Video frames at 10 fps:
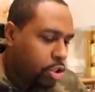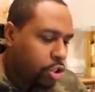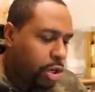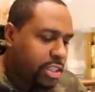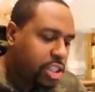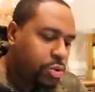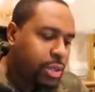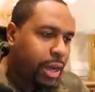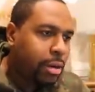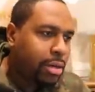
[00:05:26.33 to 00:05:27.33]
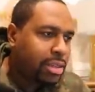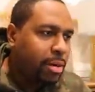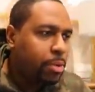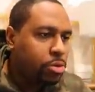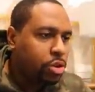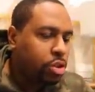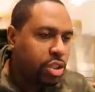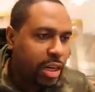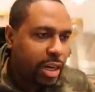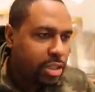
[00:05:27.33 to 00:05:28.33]
gonna show that to you now, a typical search
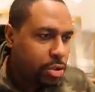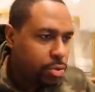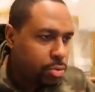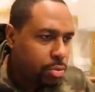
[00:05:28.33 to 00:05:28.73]
that I do.